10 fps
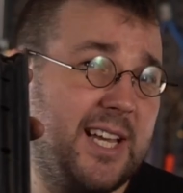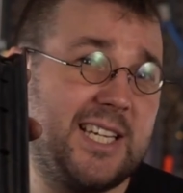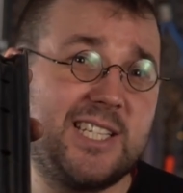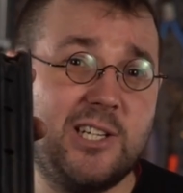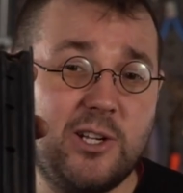
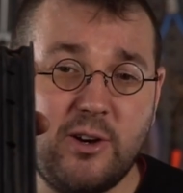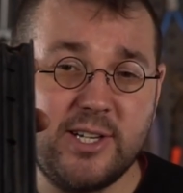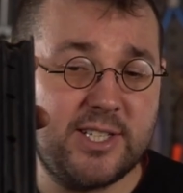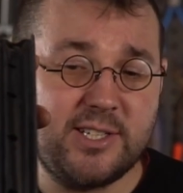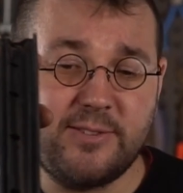as
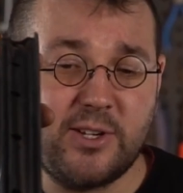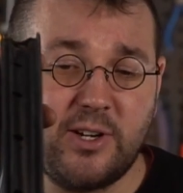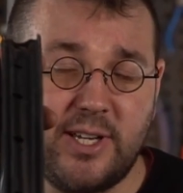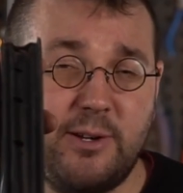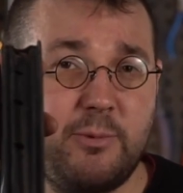long as you've
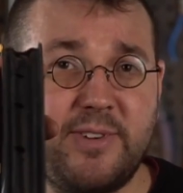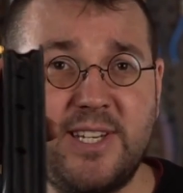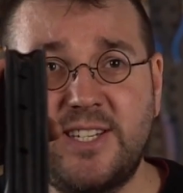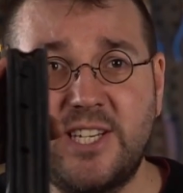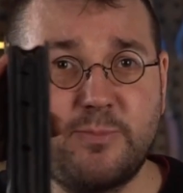got it
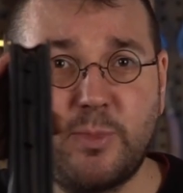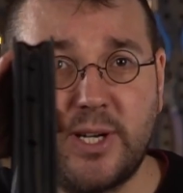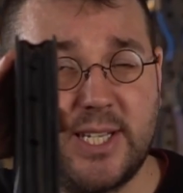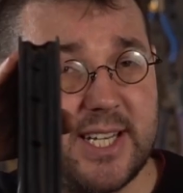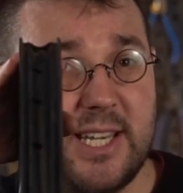within dish
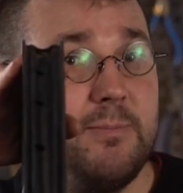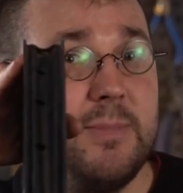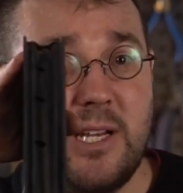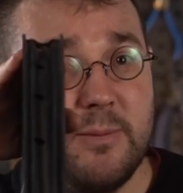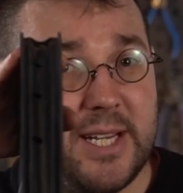by say
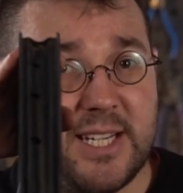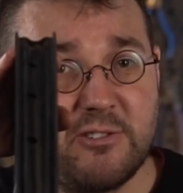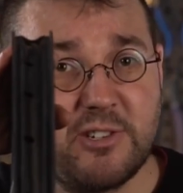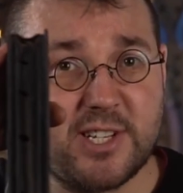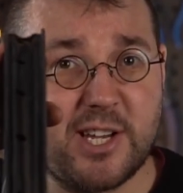1mm
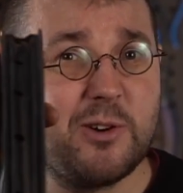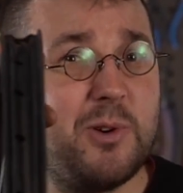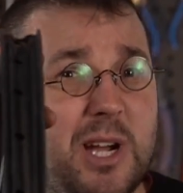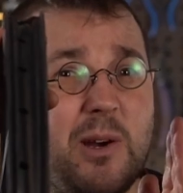or so,